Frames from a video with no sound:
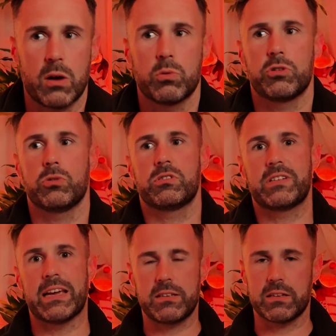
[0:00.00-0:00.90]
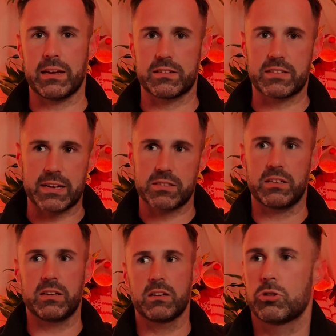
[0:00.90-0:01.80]
I would use
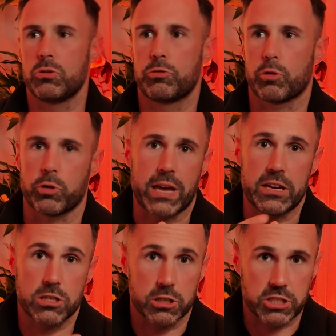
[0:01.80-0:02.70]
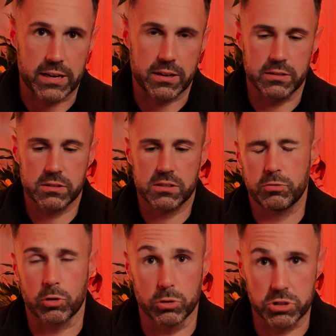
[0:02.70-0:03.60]
texting for occasional check-ins,
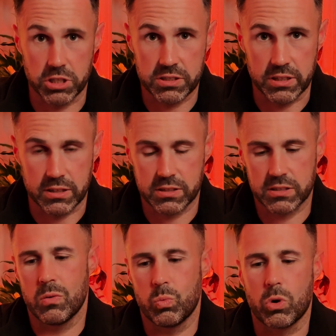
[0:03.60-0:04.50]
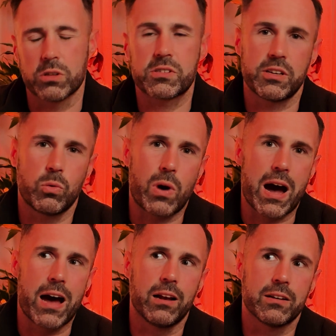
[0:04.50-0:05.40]
for logistics, once in a
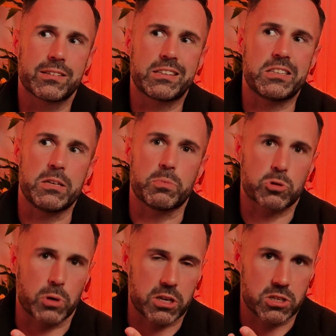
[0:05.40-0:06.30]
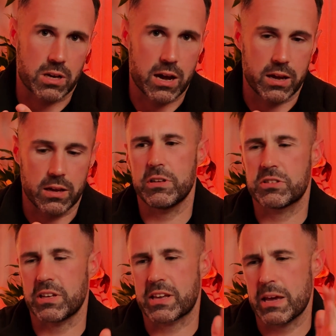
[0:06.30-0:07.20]
while, keep attraction high.
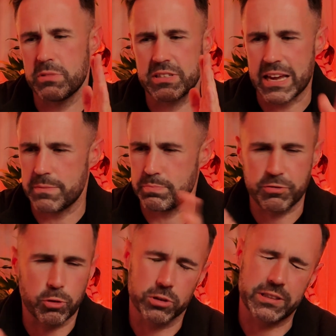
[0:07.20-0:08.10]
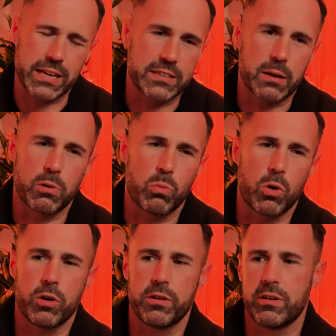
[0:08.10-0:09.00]
It can be before date number
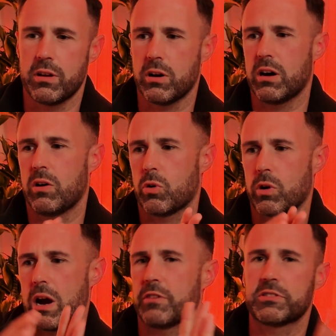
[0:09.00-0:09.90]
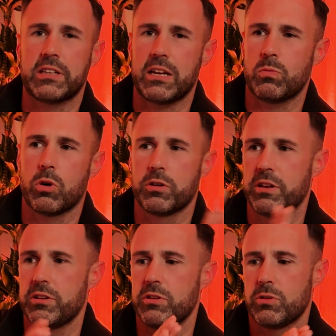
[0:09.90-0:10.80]
1 or after date 1,
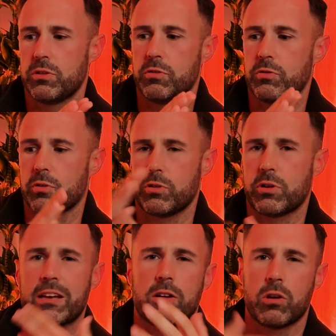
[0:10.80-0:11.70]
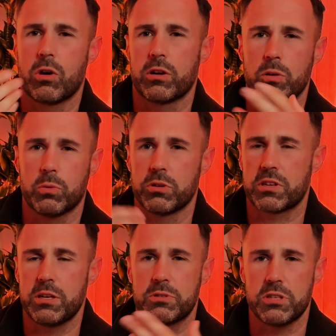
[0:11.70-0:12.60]
and you get along and you want to
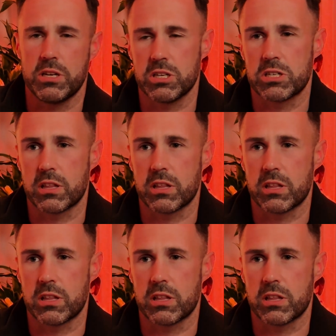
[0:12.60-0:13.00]
keep seeing each